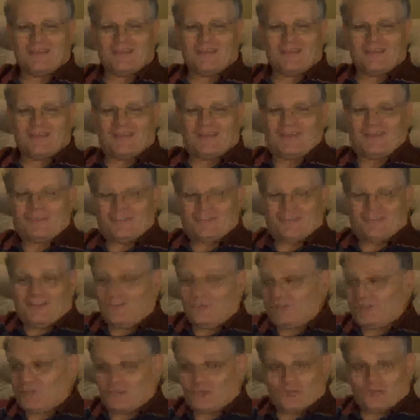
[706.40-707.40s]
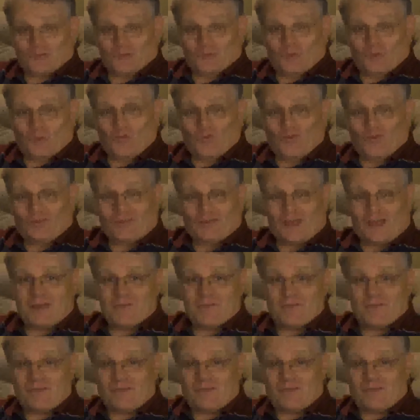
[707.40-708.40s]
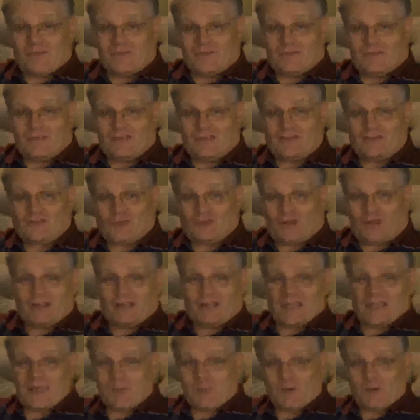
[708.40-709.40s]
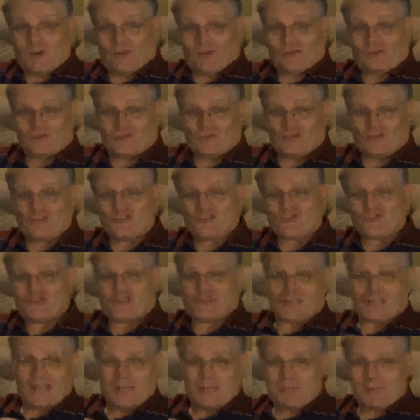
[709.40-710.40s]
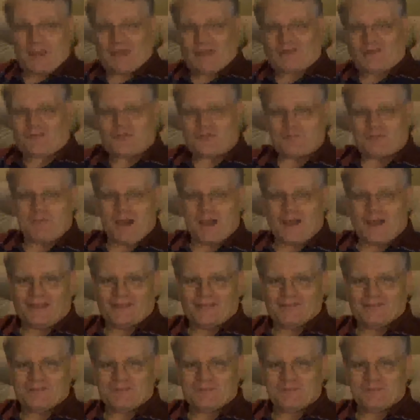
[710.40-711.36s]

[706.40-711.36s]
And this is all the time they're trying to get him on a stretcher and get him out of the mine.